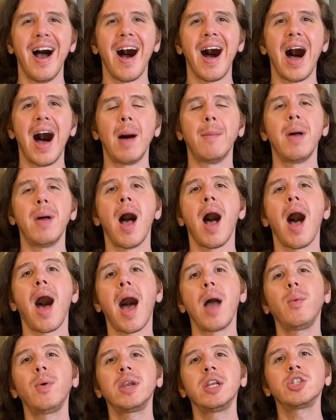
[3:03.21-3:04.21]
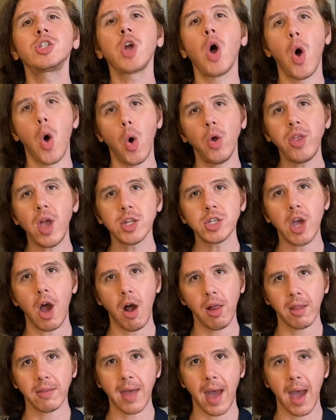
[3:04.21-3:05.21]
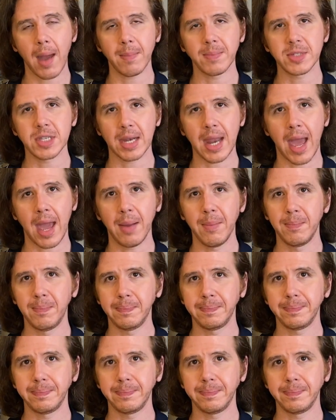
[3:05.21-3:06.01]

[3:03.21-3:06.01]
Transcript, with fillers: Um, I want us to hold on to all of that today